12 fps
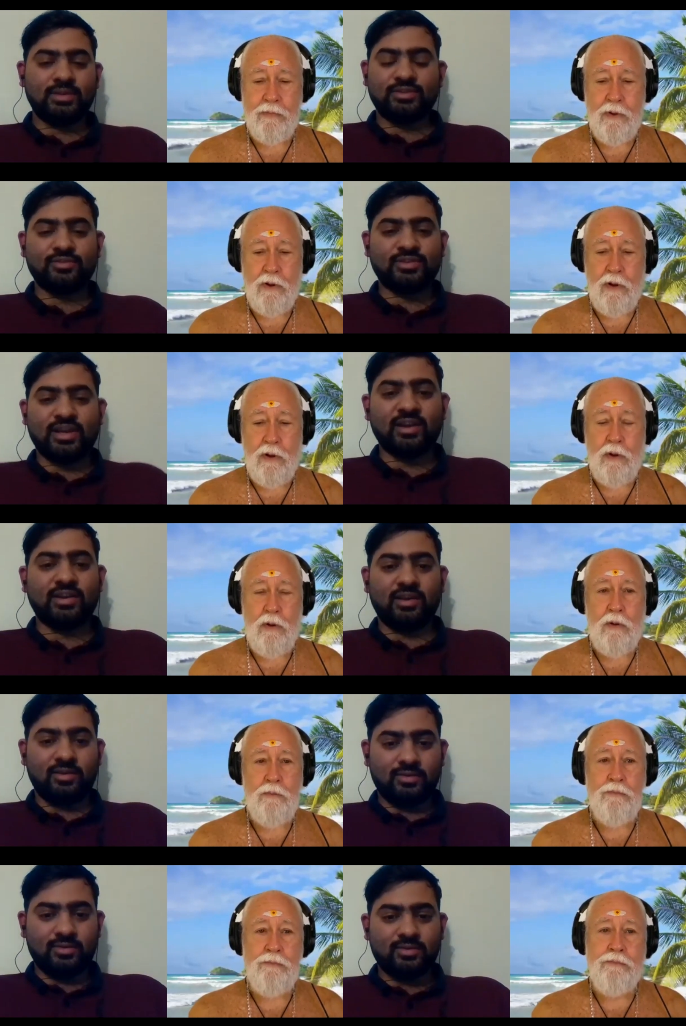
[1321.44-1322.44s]
Speaker 1: the
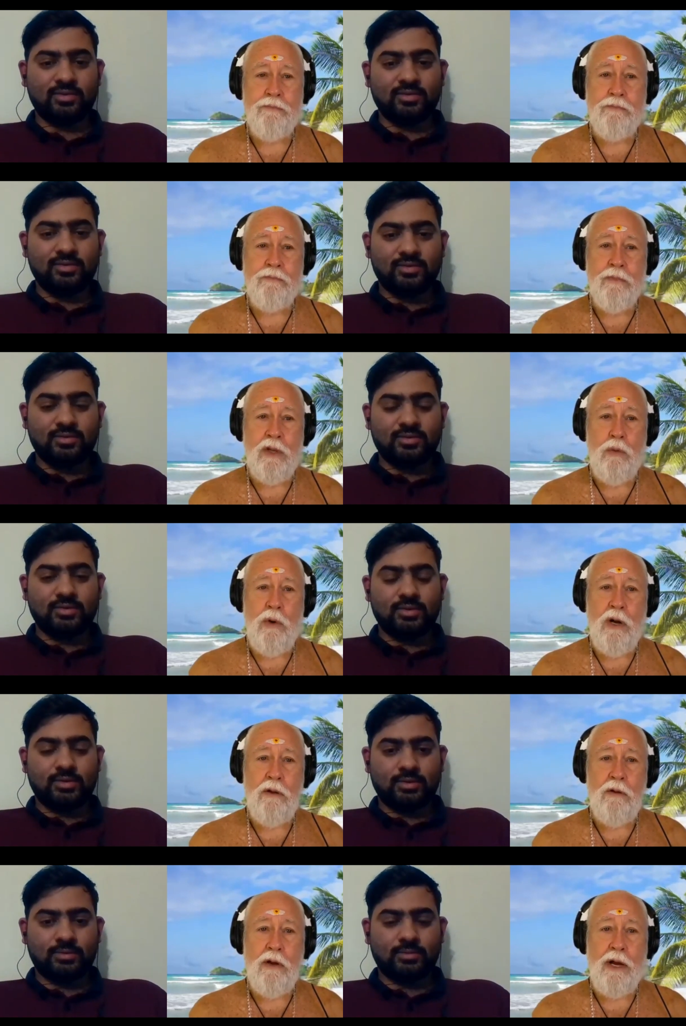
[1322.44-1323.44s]
society?
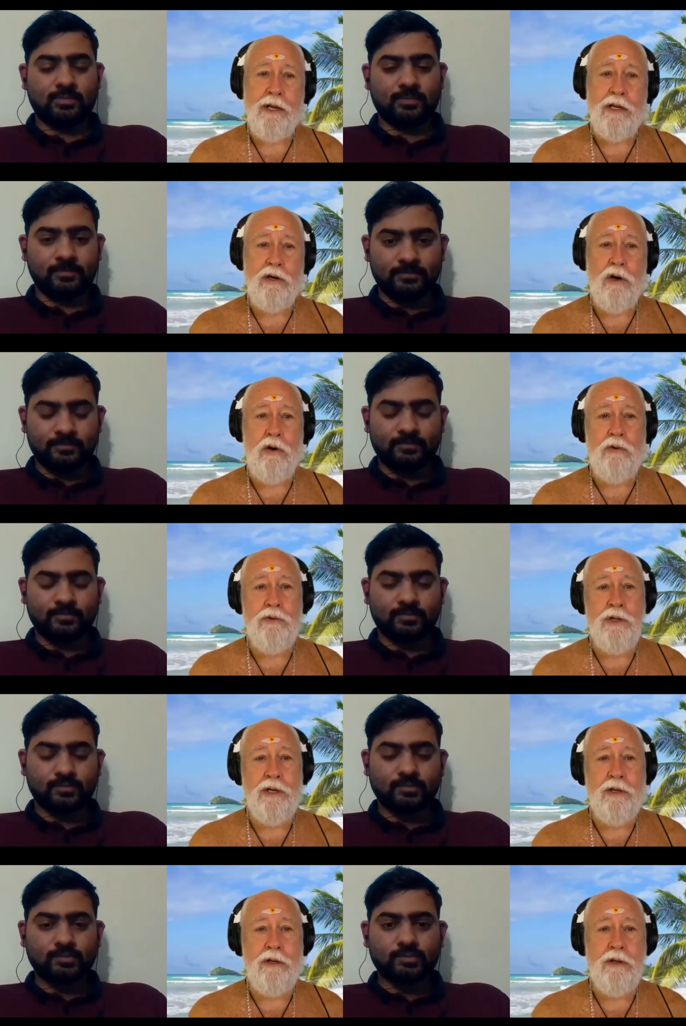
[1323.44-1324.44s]
Speaker 2: Well, I can
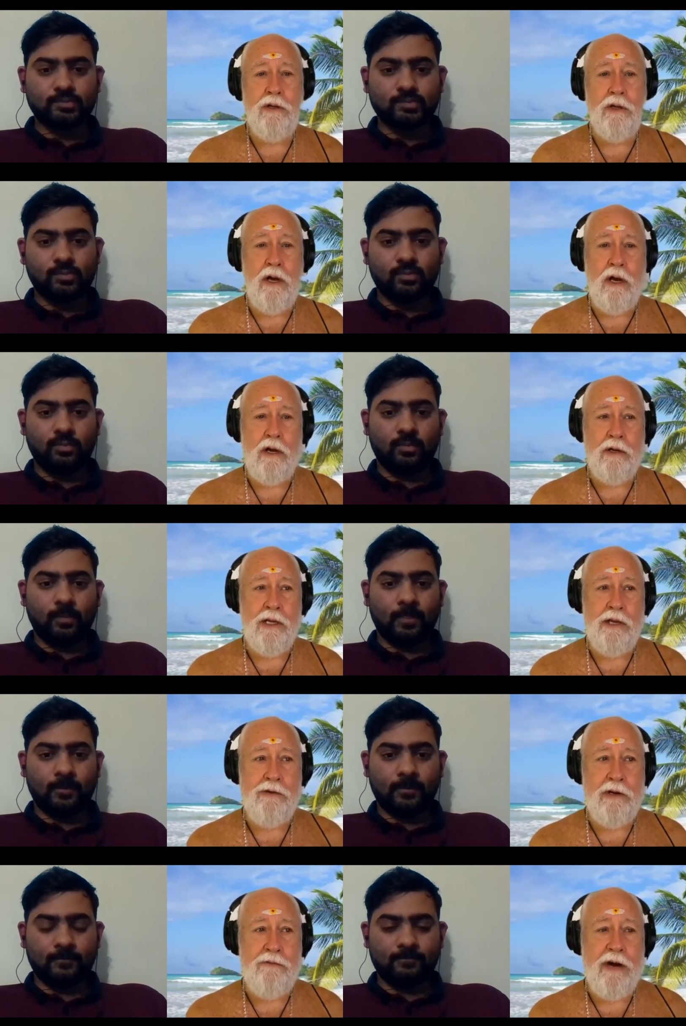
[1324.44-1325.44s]
only uh, give
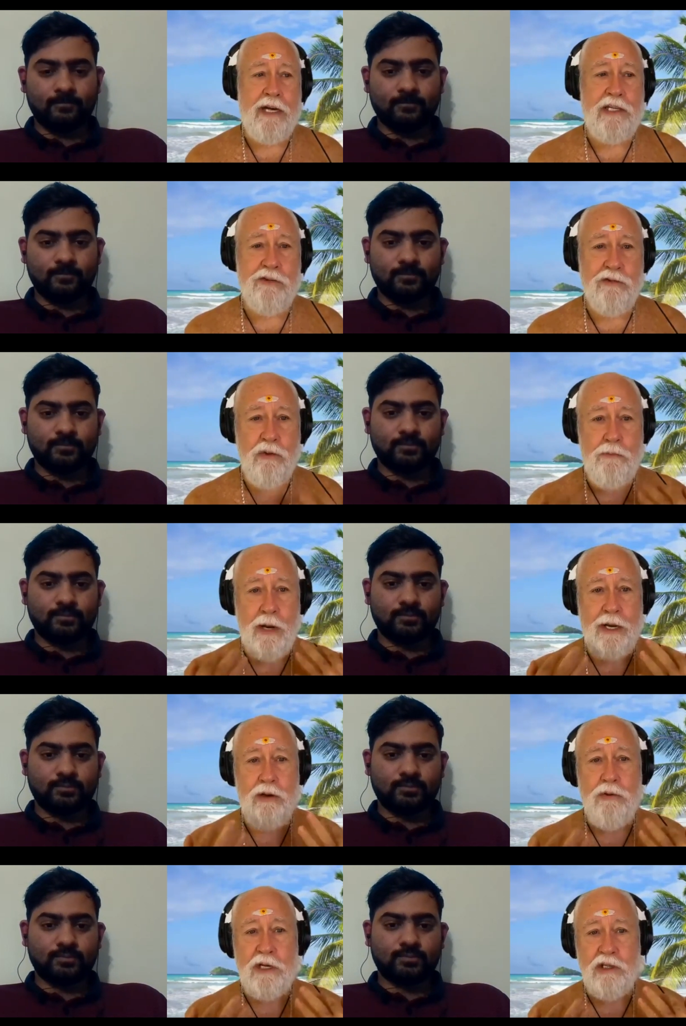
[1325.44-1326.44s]
advice from my
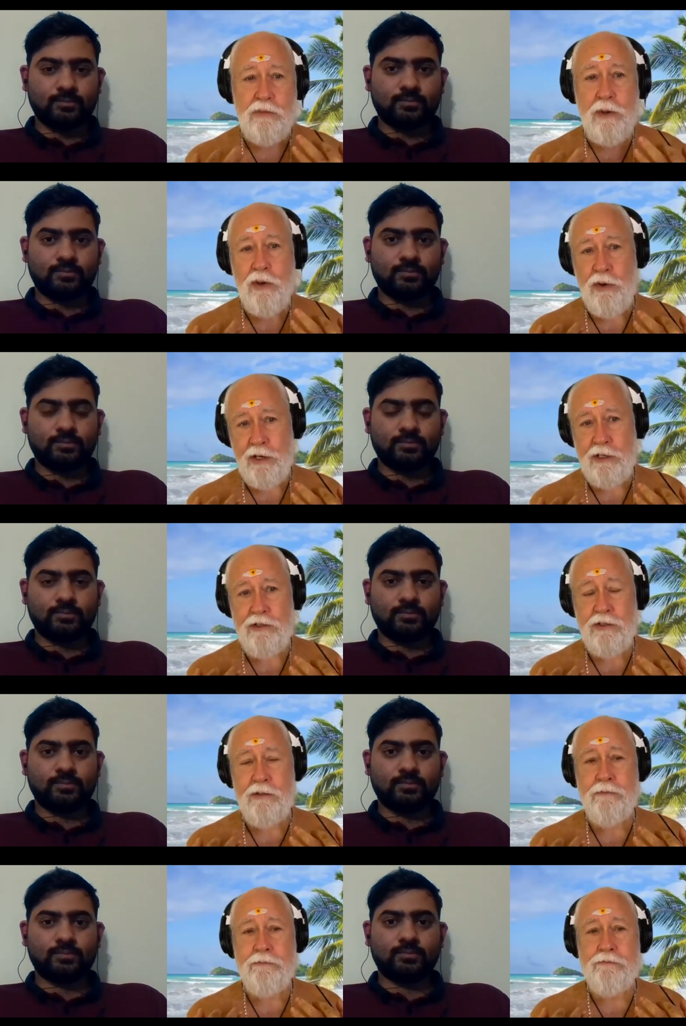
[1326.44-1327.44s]
own experience.
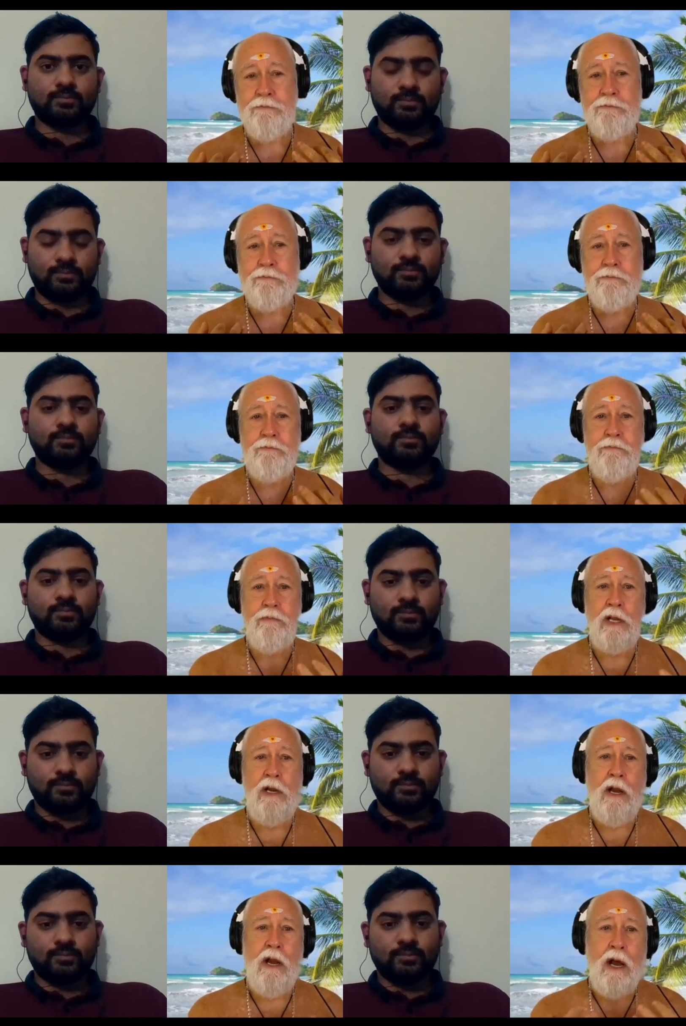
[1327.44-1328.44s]

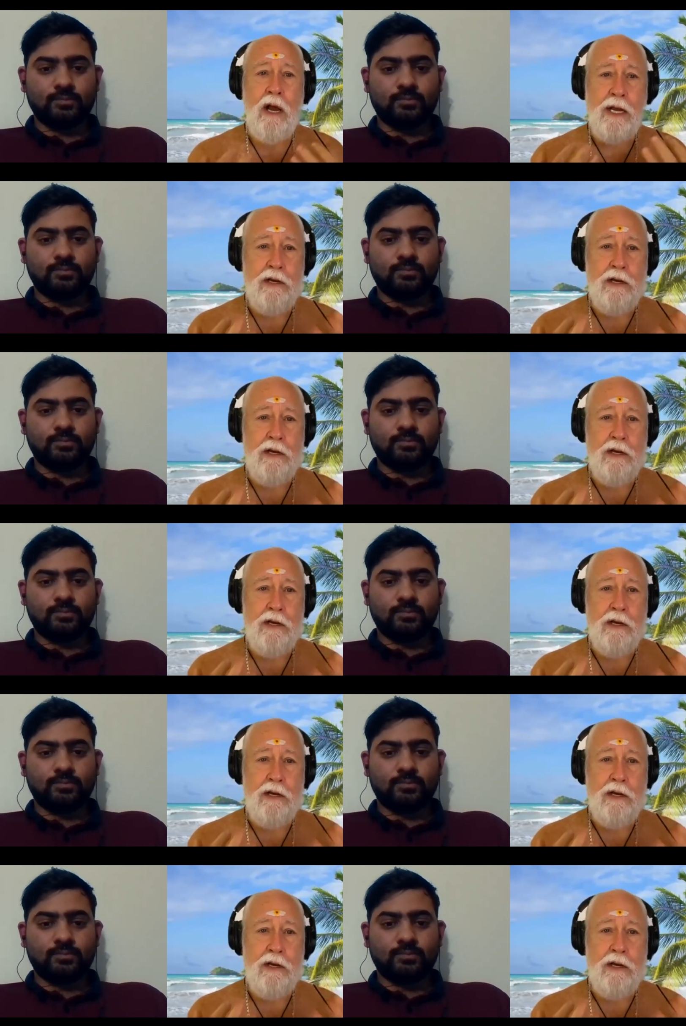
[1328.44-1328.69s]
I